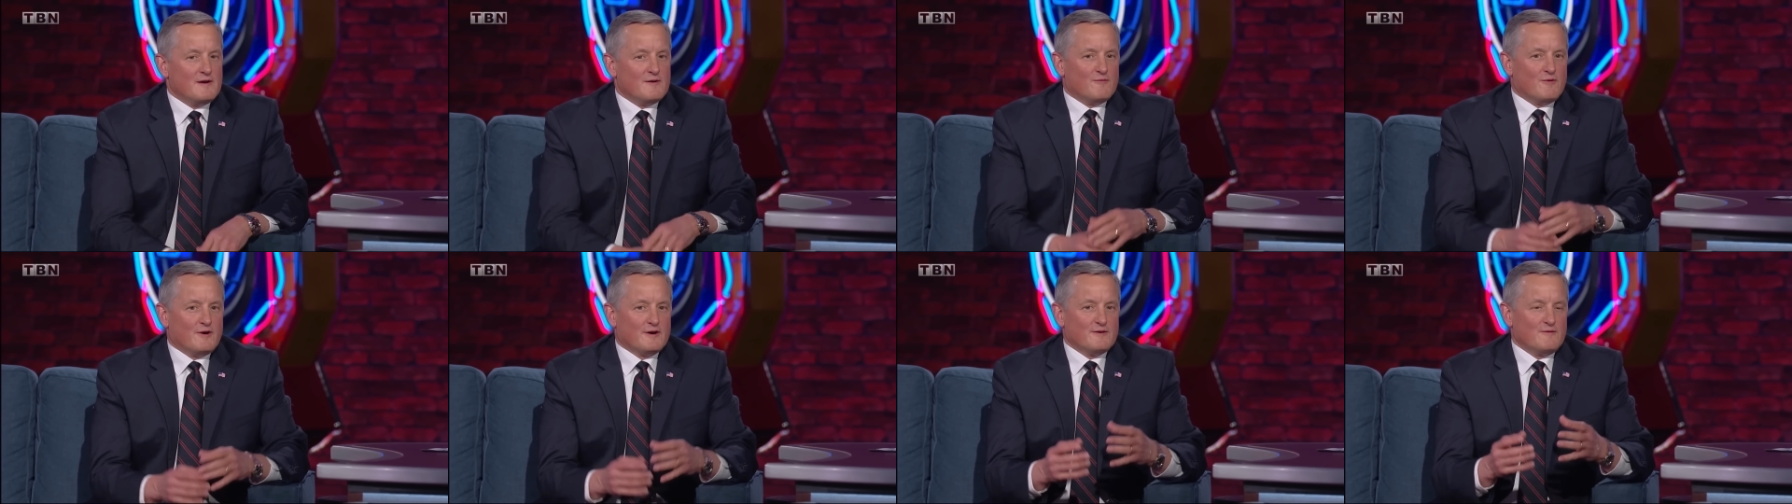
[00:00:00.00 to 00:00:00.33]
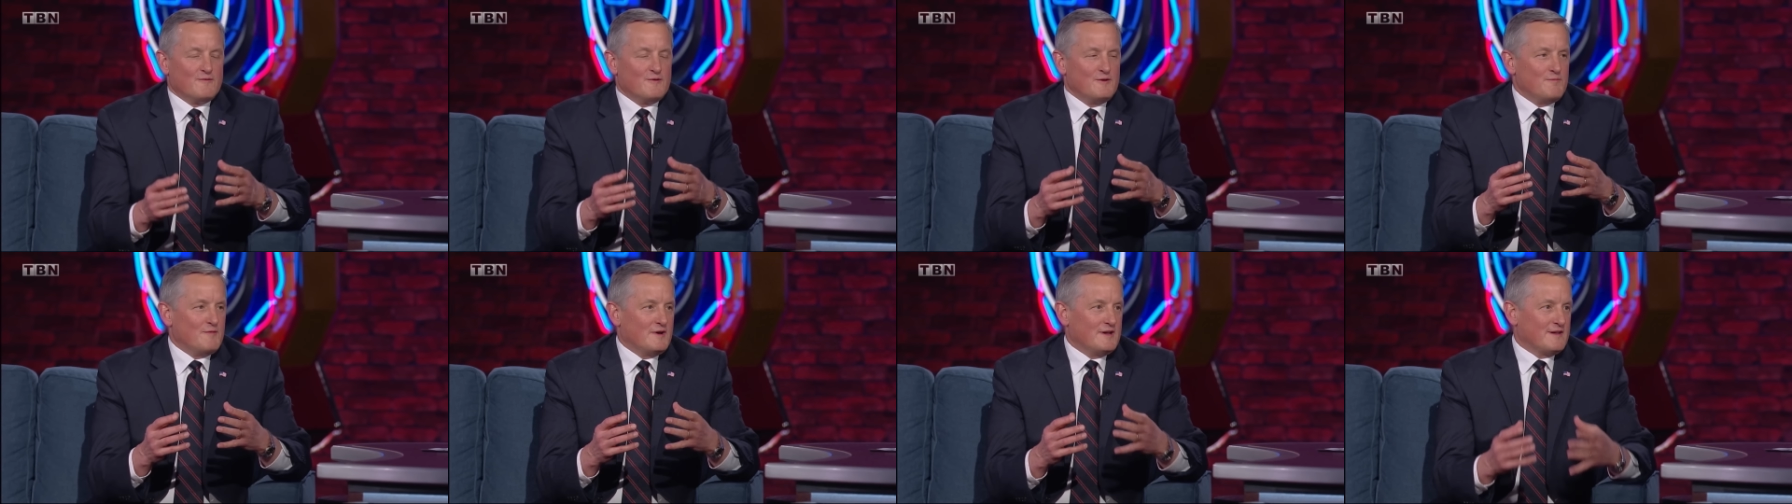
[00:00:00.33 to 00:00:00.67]
Why don't
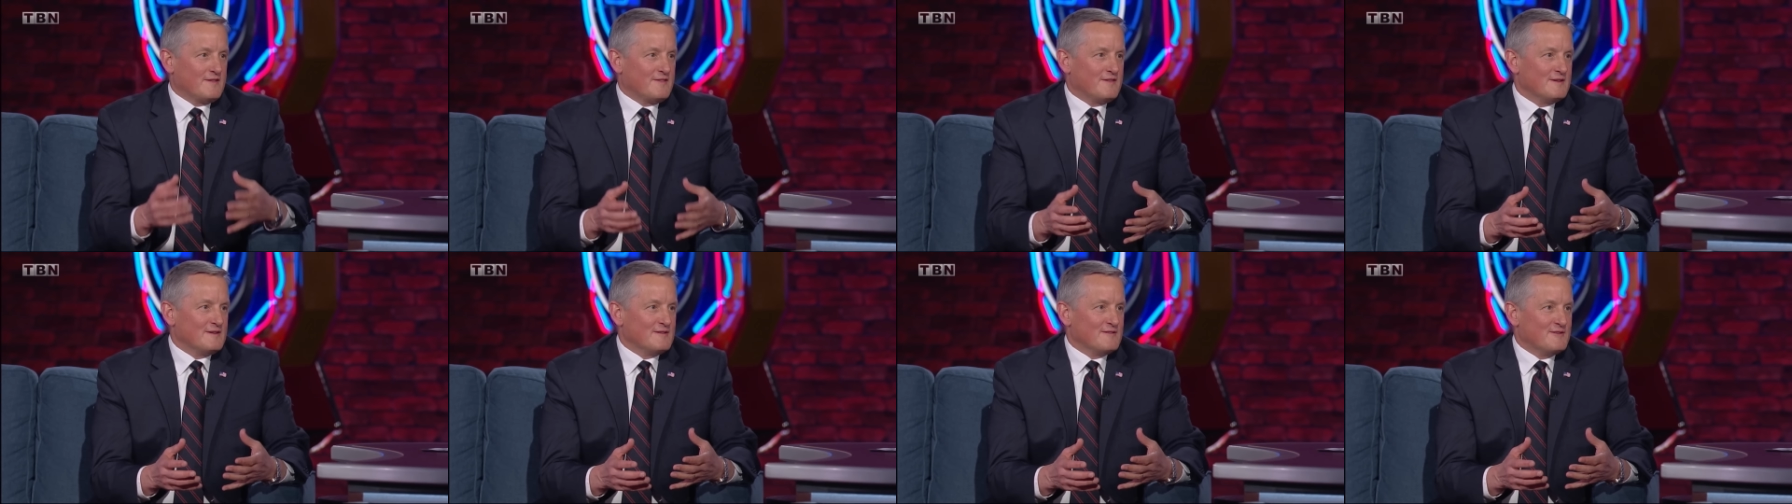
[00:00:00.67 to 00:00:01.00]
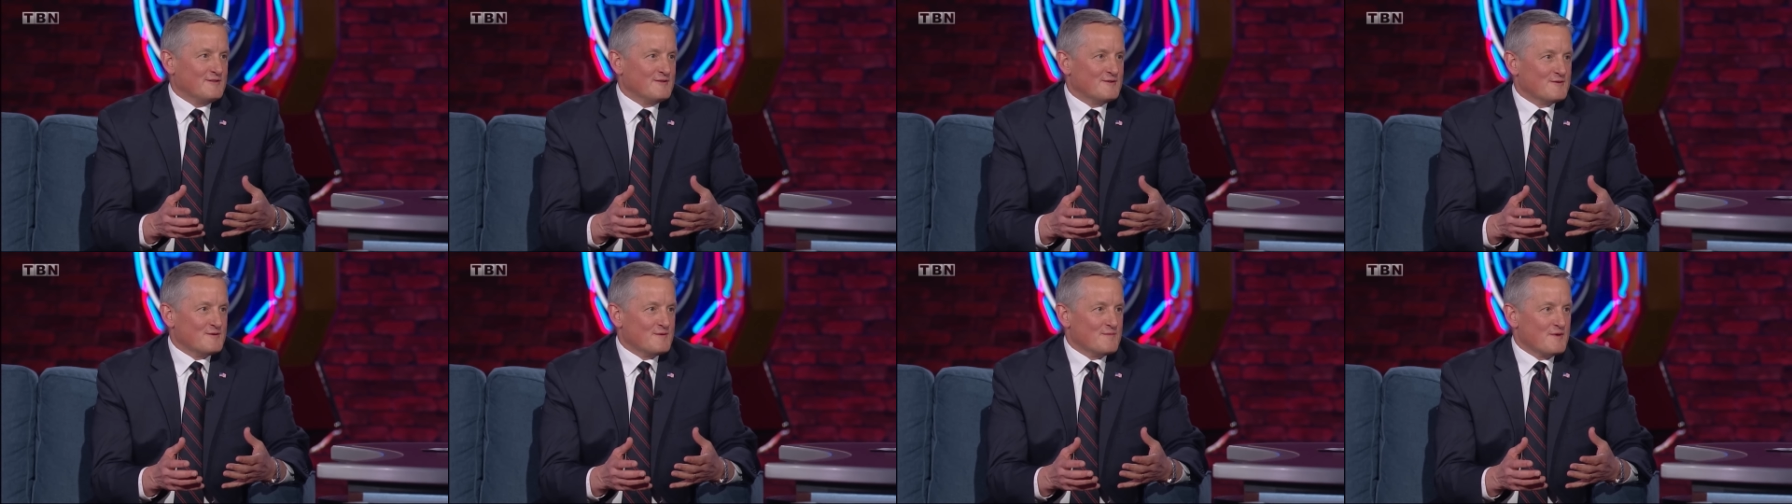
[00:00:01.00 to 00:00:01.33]
we make things
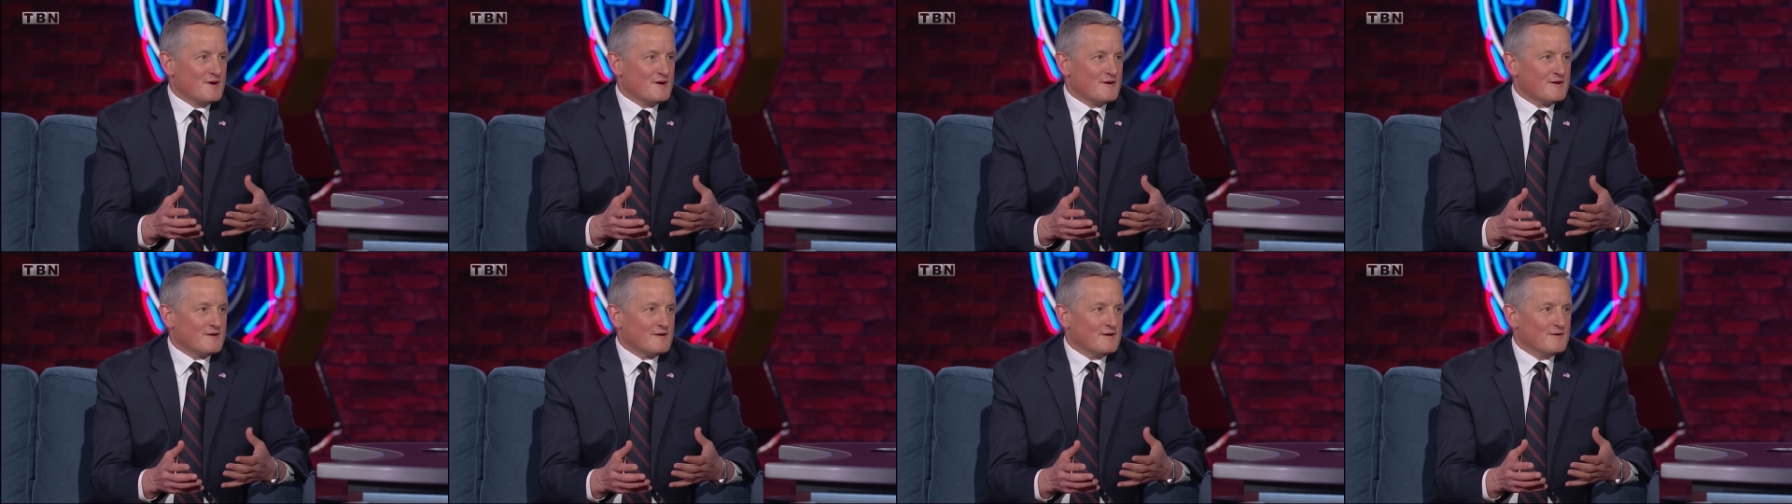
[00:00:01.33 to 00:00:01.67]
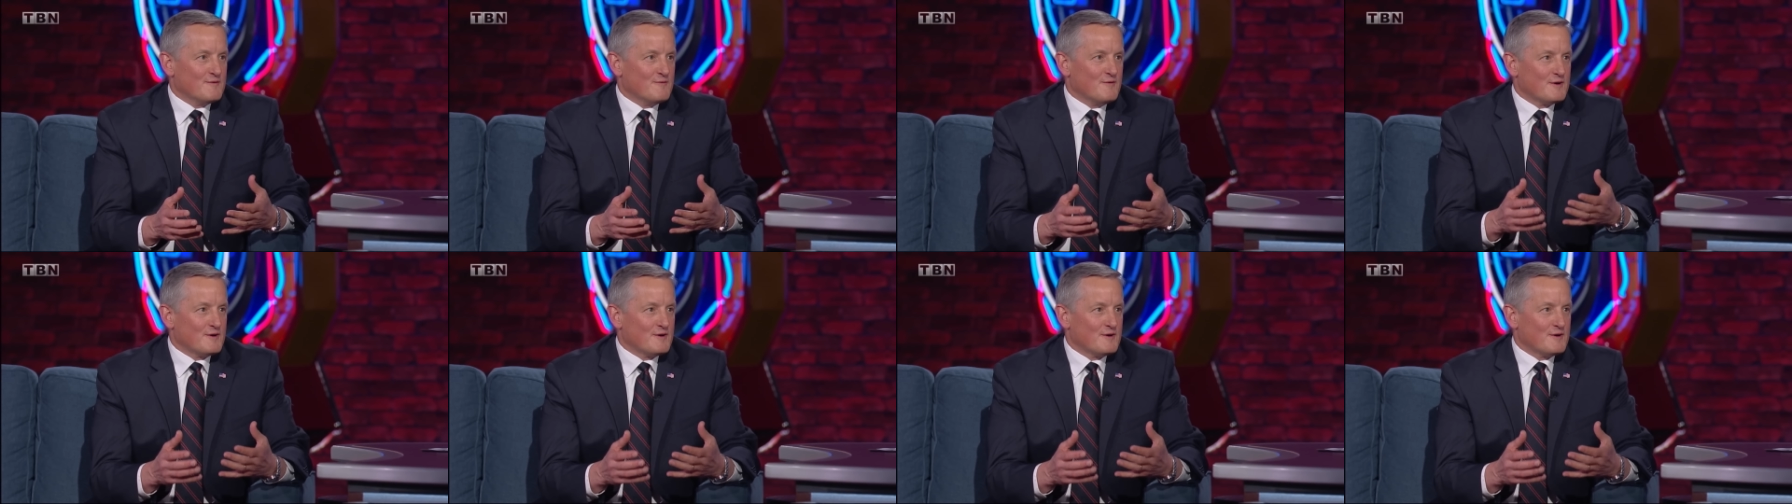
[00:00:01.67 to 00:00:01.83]
here in America?